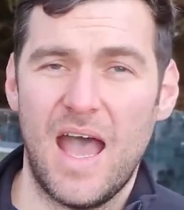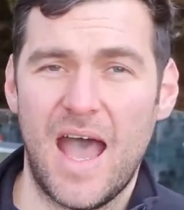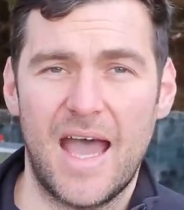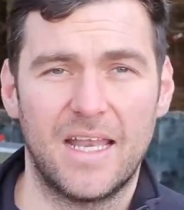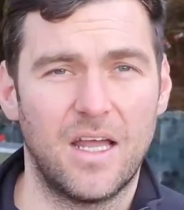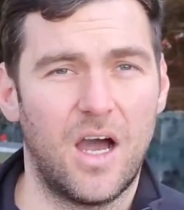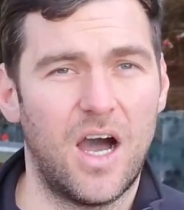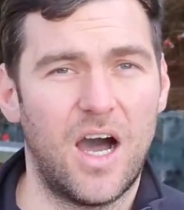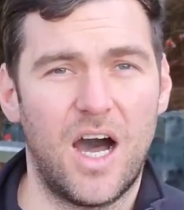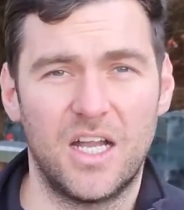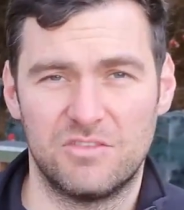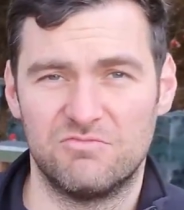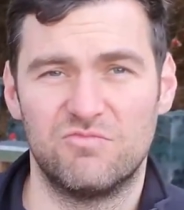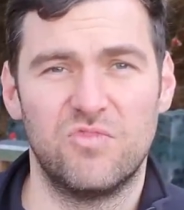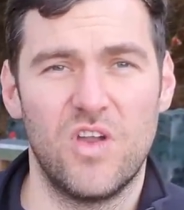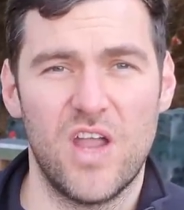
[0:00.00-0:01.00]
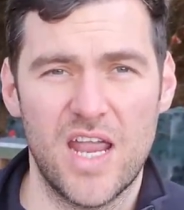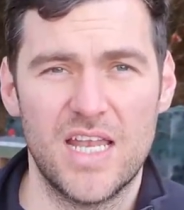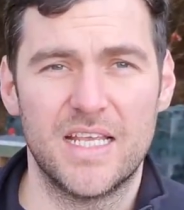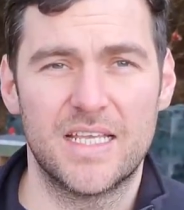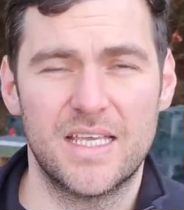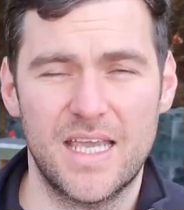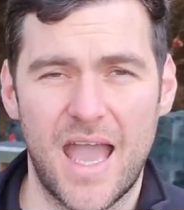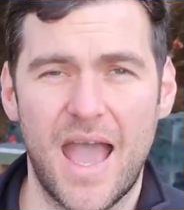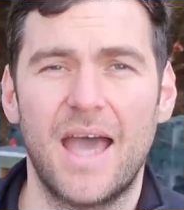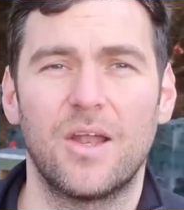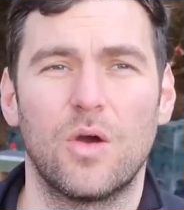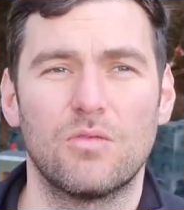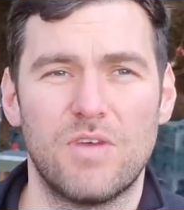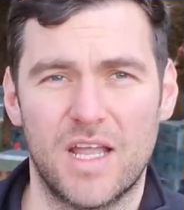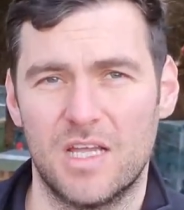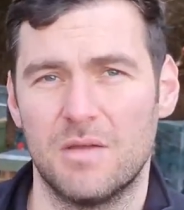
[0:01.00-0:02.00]
and I really
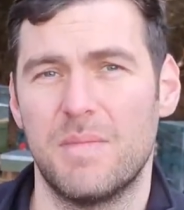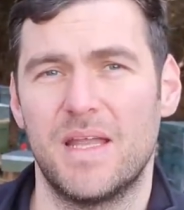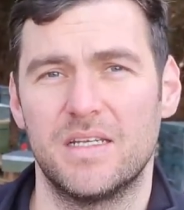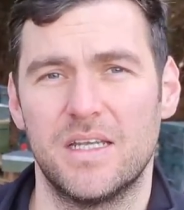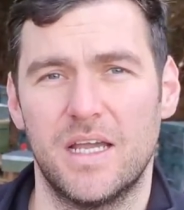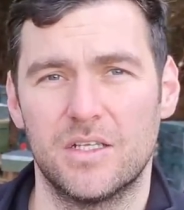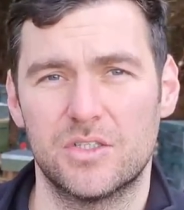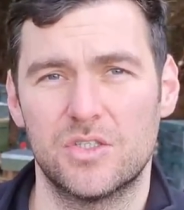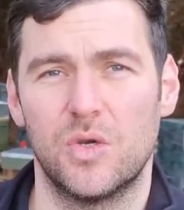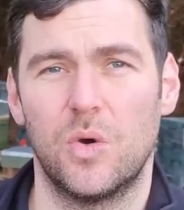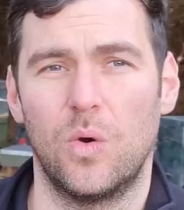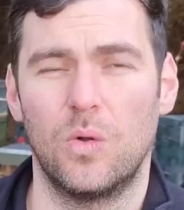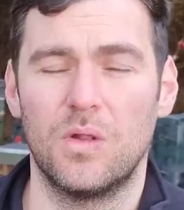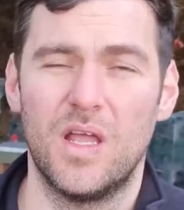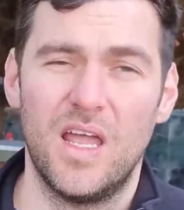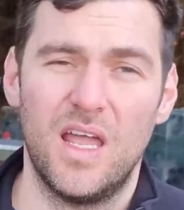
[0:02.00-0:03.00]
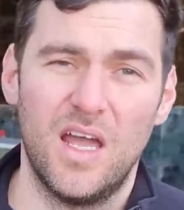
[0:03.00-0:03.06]
cannot recommend it at all.